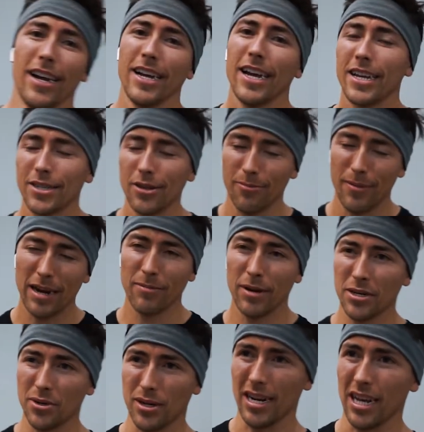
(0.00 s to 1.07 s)
right, so
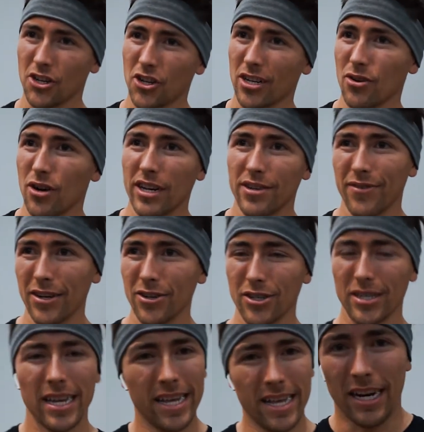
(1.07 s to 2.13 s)
mind-muscle connection,
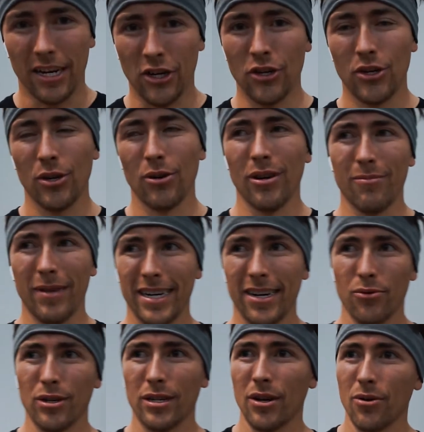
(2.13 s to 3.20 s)
CrossFitters, not used to it, might not
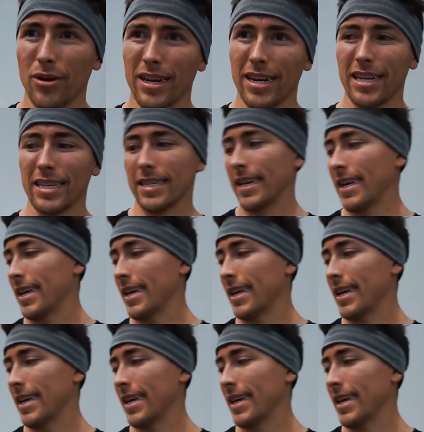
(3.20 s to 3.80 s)
really know what it is.